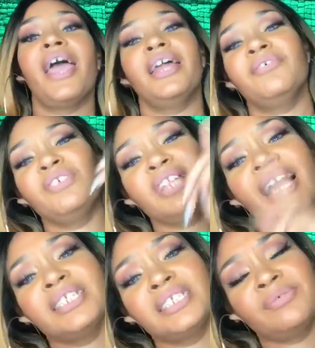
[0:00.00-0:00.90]
And if you
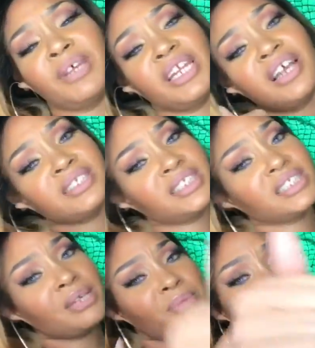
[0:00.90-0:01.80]
like this video,
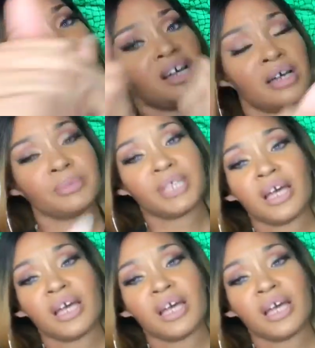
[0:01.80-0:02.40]
sis, give me a thumbs